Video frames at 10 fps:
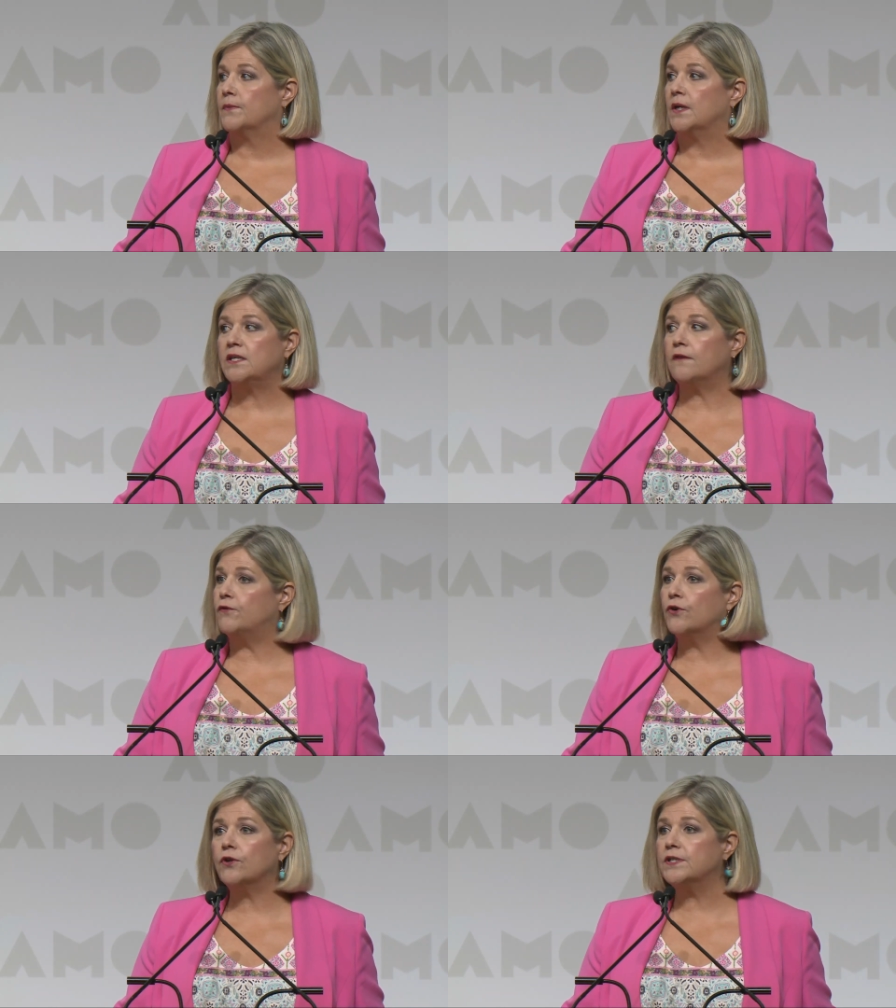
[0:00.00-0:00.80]
Doug
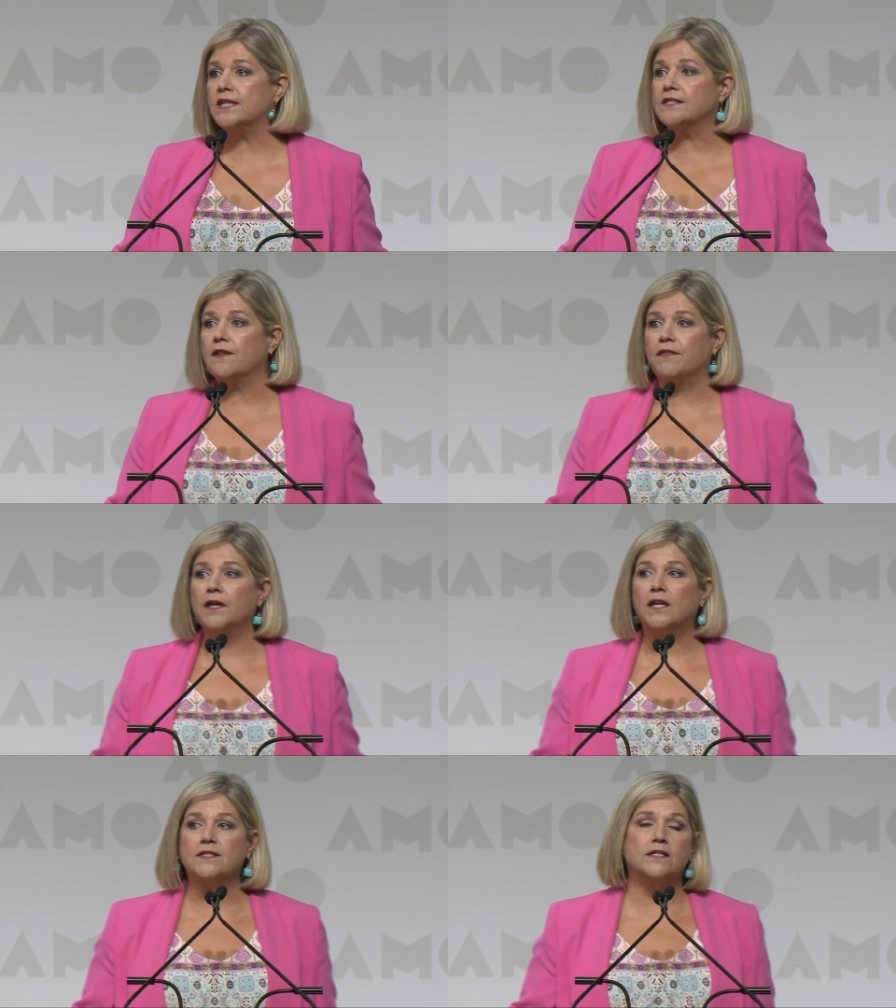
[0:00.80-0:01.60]
Ford doesn't
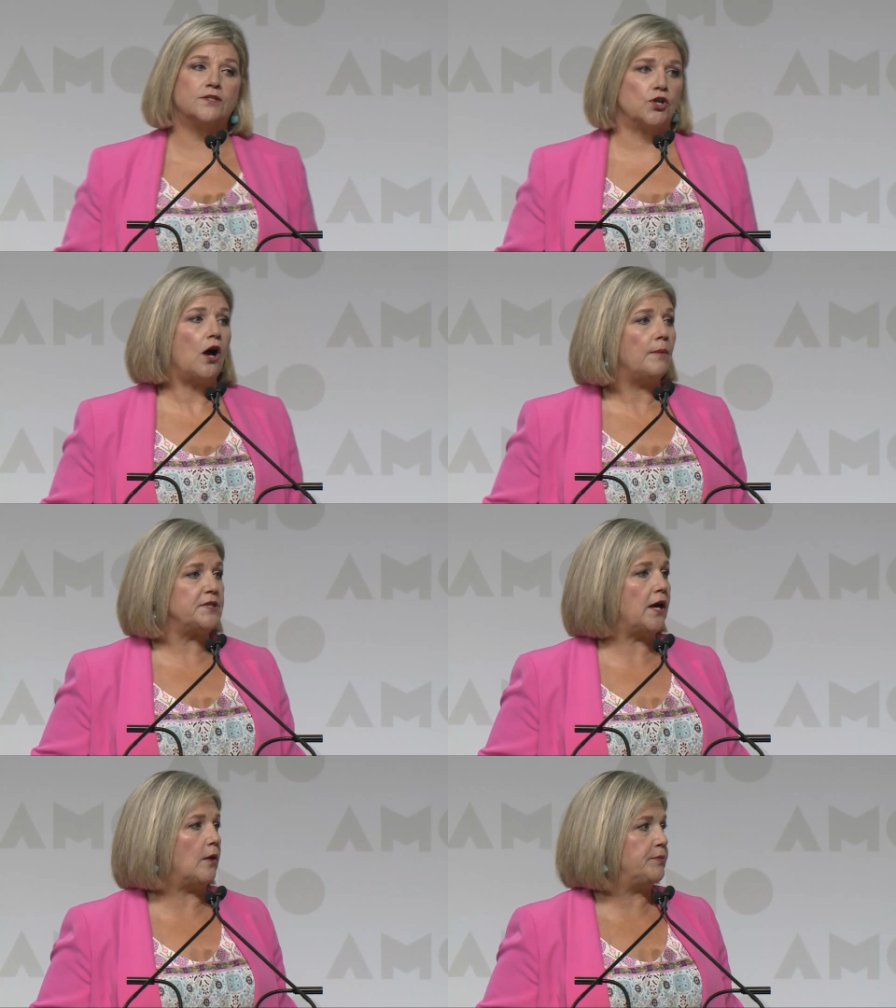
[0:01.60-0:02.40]
think it's his job to
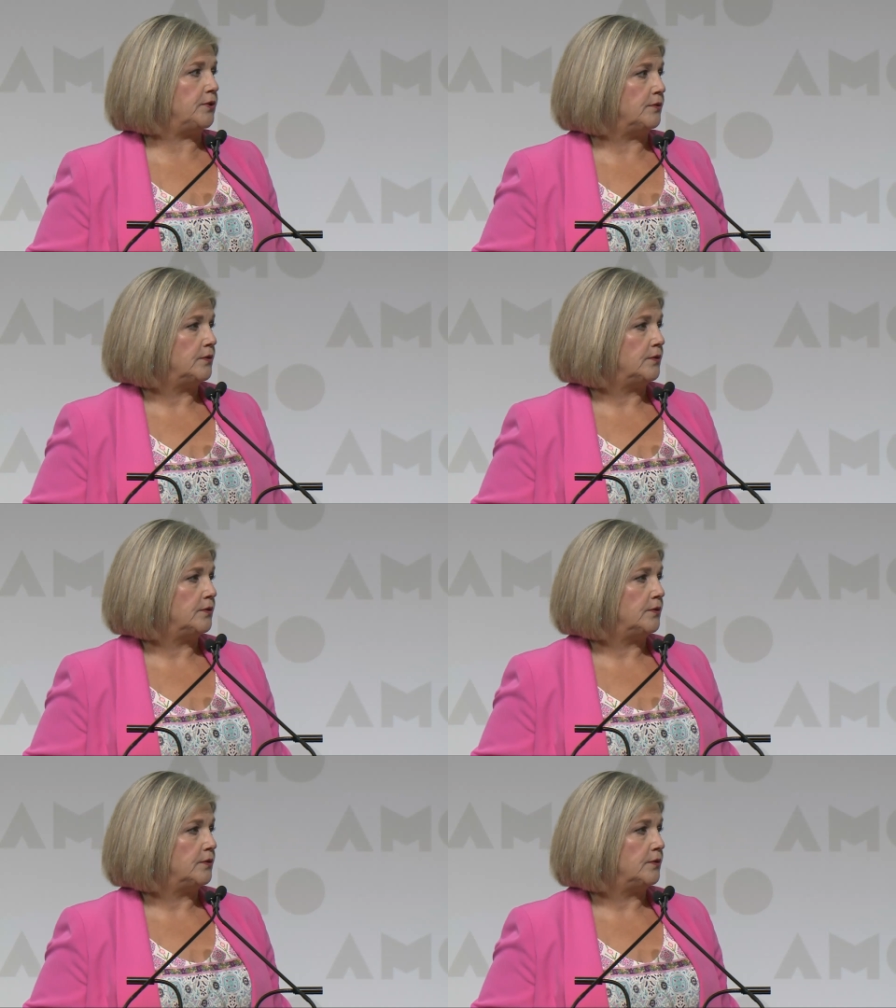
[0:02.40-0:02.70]
help you.